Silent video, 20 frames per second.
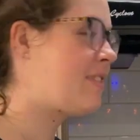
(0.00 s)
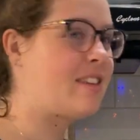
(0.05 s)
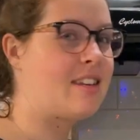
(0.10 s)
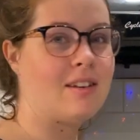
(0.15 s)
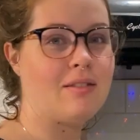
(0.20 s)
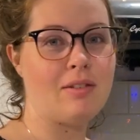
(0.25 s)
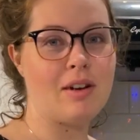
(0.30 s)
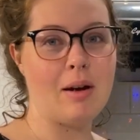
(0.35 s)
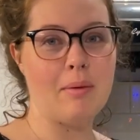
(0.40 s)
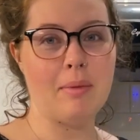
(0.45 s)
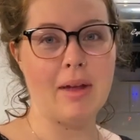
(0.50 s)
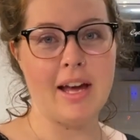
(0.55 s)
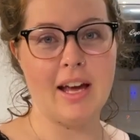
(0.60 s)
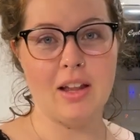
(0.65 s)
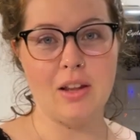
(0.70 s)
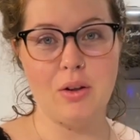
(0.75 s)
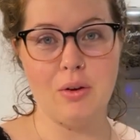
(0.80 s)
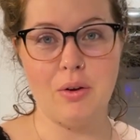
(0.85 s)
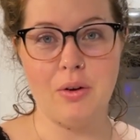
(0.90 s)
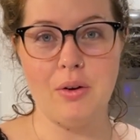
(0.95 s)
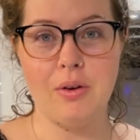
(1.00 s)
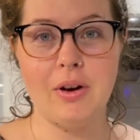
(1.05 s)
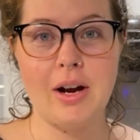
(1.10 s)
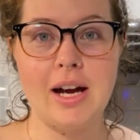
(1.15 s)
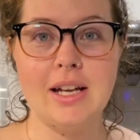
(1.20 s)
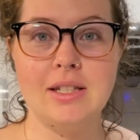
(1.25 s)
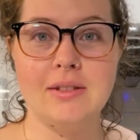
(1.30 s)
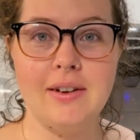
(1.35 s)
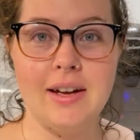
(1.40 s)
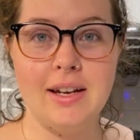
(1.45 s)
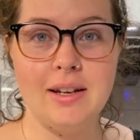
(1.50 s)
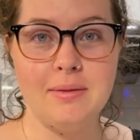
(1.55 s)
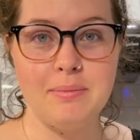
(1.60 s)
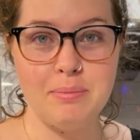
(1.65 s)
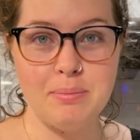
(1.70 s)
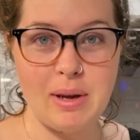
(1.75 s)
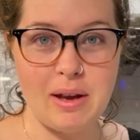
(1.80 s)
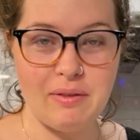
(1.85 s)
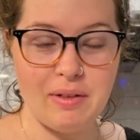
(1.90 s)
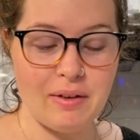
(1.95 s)
From like local grass-fed
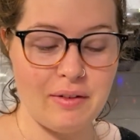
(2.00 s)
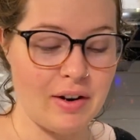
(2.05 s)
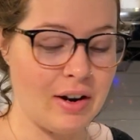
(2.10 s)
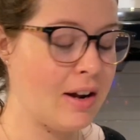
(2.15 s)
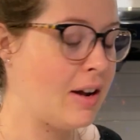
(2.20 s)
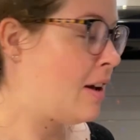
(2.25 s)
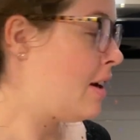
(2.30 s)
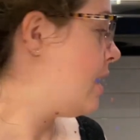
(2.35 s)
beef liver.